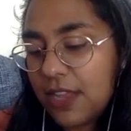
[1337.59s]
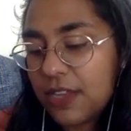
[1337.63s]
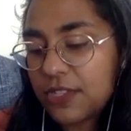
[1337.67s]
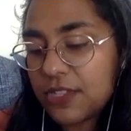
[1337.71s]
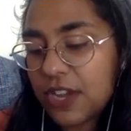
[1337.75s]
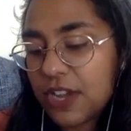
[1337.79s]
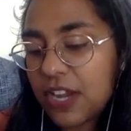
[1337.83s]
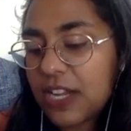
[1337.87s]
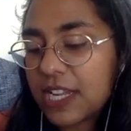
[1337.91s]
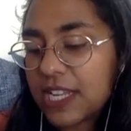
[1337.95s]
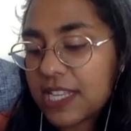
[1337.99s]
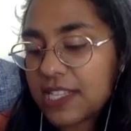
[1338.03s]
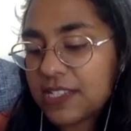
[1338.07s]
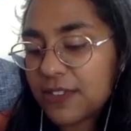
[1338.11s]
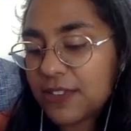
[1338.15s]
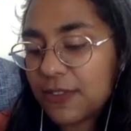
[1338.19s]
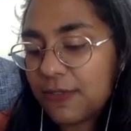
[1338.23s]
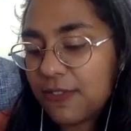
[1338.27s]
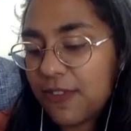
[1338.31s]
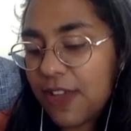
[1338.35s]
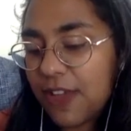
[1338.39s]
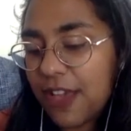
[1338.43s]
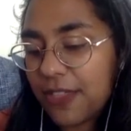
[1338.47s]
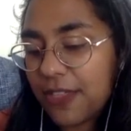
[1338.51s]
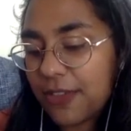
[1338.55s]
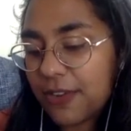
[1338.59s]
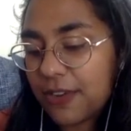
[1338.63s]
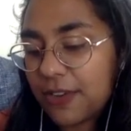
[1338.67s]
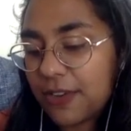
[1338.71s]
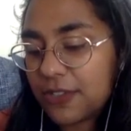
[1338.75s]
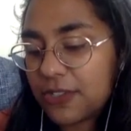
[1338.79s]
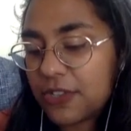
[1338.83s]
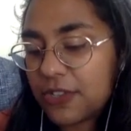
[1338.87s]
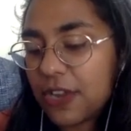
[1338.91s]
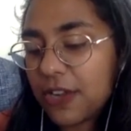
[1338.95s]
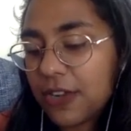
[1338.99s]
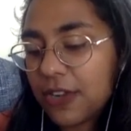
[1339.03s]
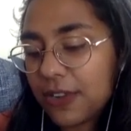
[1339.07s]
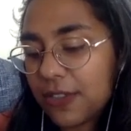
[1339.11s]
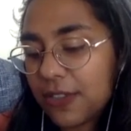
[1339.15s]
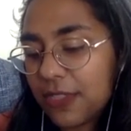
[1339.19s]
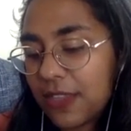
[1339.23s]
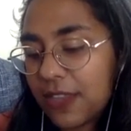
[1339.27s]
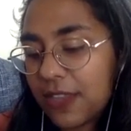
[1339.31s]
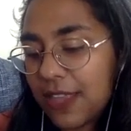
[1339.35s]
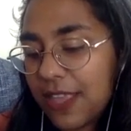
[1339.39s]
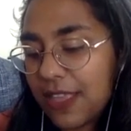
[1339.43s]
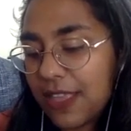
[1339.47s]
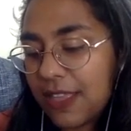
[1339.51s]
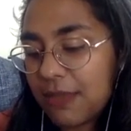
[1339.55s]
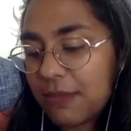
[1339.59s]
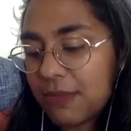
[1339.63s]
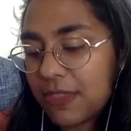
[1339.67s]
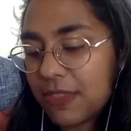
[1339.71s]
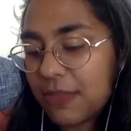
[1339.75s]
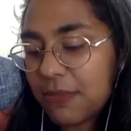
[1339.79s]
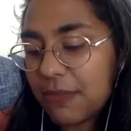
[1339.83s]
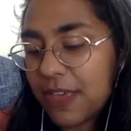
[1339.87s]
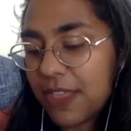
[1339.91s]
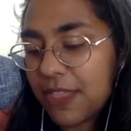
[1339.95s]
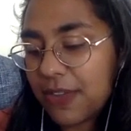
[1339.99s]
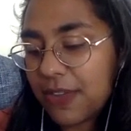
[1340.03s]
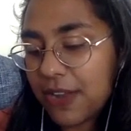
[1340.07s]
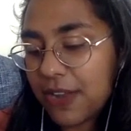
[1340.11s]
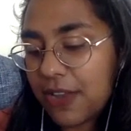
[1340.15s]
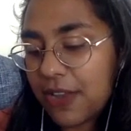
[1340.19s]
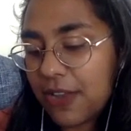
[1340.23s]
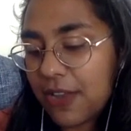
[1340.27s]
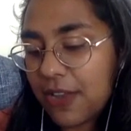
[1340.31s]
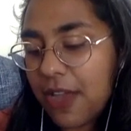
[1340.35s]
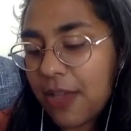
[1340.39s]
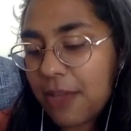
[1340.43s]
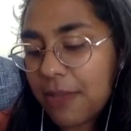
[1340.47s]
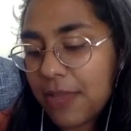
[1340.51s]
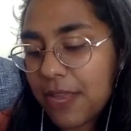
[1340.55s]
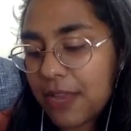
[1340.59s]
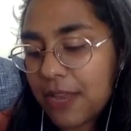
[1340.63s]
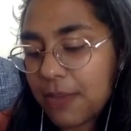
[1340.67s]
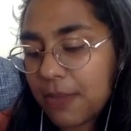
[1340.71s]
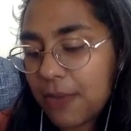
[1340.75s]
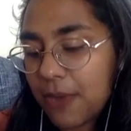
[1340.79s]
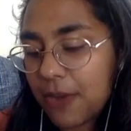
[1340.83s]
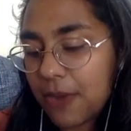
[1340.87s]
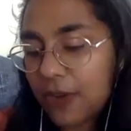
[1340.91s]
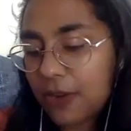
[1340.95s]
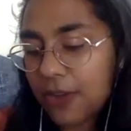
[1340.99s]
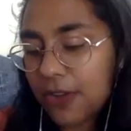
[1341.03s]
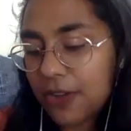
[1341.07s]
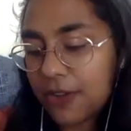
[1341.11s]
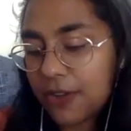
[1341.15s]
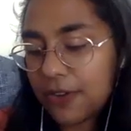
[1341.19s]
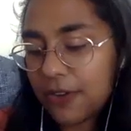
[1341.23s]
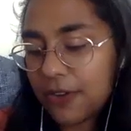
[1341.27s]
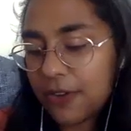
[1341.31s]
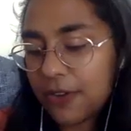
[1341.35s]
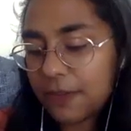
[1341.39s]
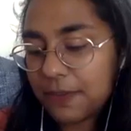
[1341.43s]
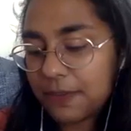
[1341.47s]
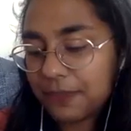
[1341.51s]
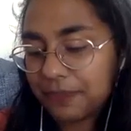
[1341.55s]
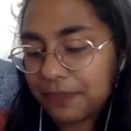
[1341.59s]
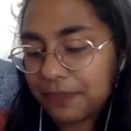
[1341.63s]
Dark as her father, darker than him, the mother had not made a mark on her.